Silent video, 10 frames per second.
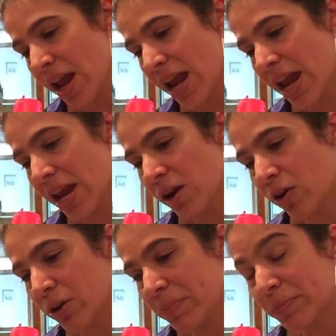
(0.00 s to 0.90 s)
And
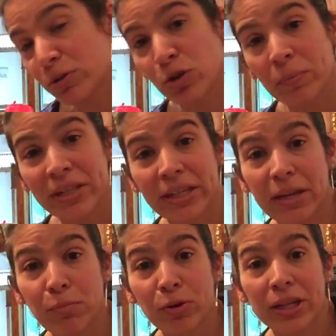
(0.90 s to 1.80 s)
other people told me that
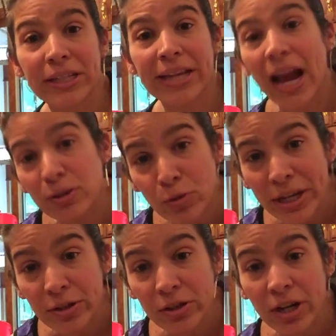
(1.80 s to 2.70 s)
they bought a
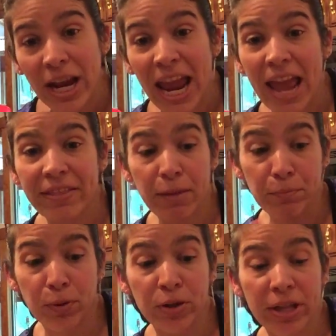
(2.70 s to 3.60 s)
dehydrator and they
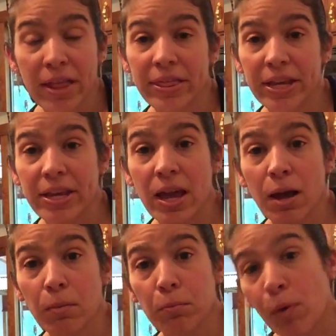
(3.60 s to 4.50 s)
put the
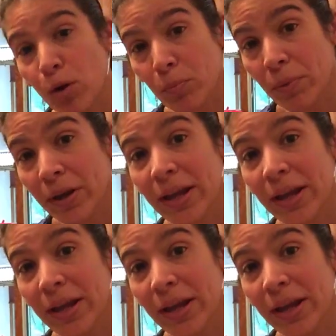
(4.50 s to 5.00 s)
pulp